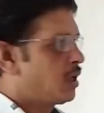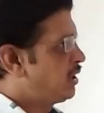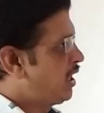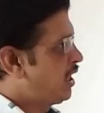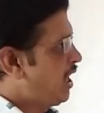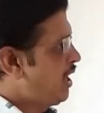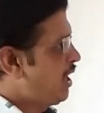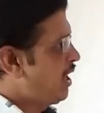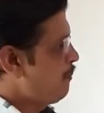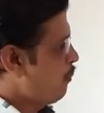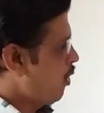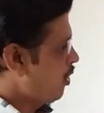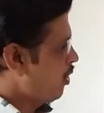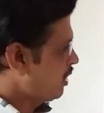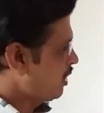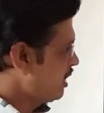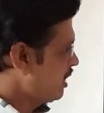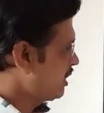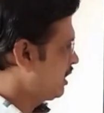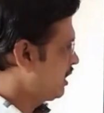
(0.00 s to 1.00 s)
The
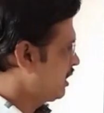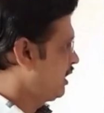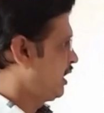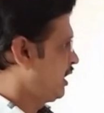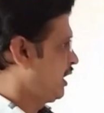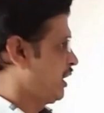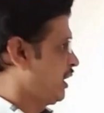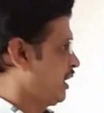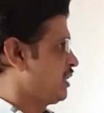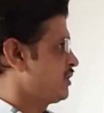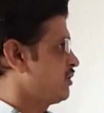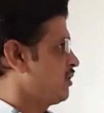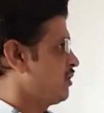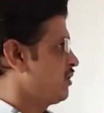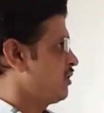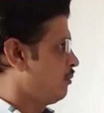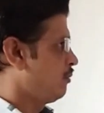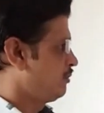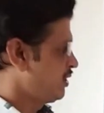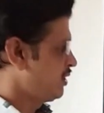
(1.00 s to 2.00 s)
important details
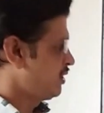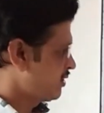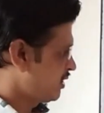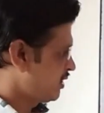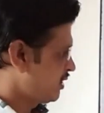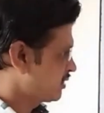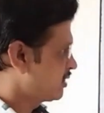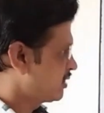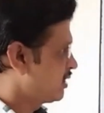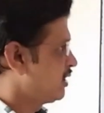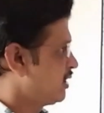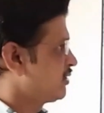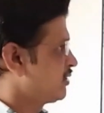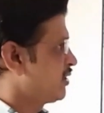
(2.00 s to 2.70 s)
of these drugs,